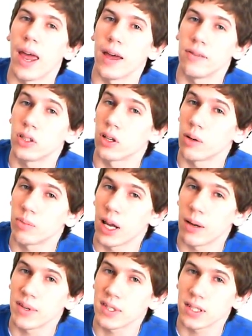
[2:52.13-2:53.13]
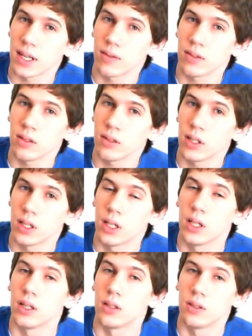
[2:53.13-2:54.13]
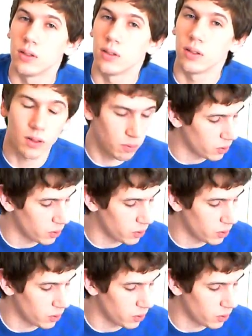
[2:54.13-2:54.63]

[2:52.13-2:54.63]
F sharp dominant 7,